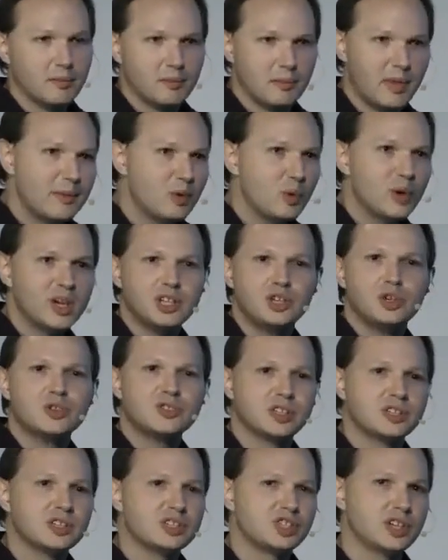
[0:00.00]
Maybe we can
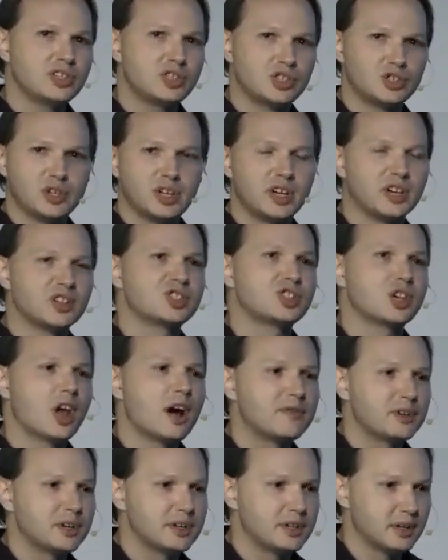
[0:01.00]
use a decision tree to
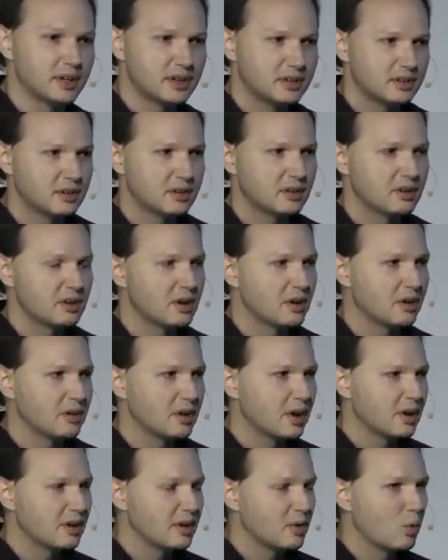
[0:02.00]
discover
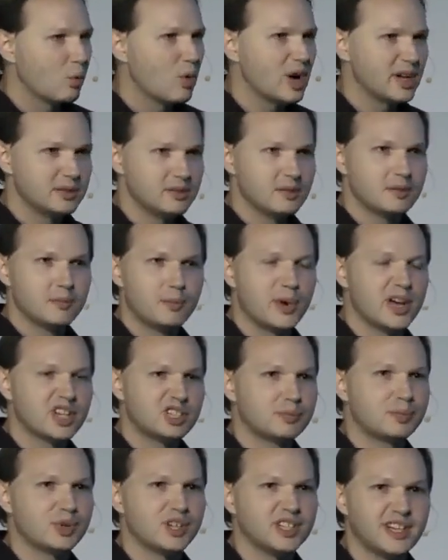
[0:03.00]
what
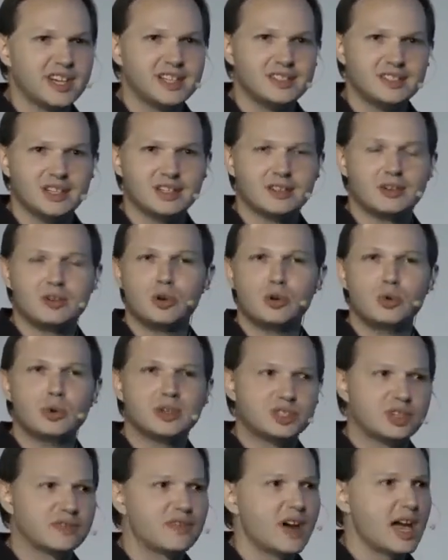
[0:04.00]
best predicted who
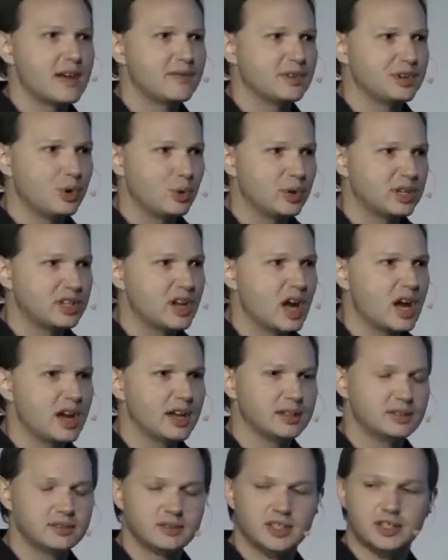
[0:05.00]
would survive and who would
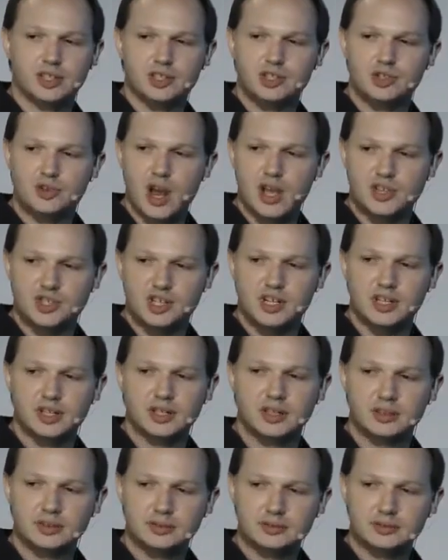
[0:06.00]
not in this tragedy.